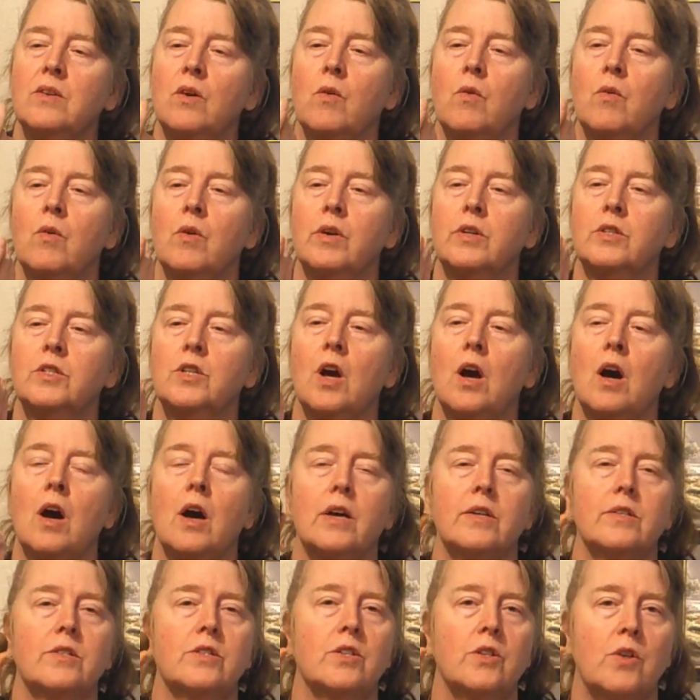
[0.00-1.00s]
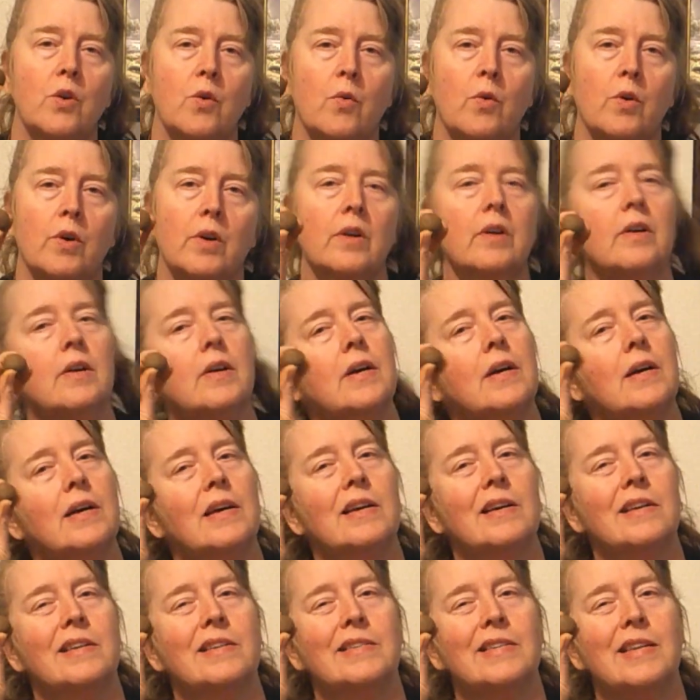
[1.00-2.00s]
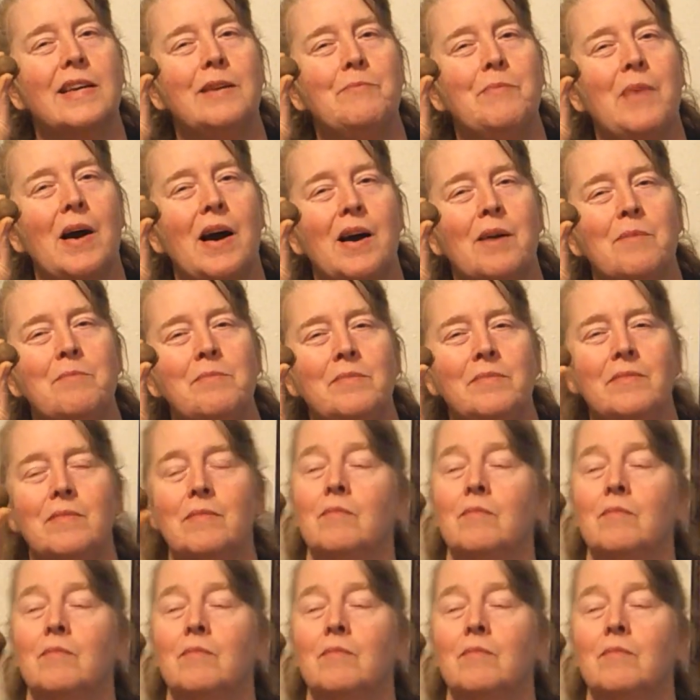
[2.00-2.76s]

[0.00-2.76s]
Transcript: or toss your seed bomb.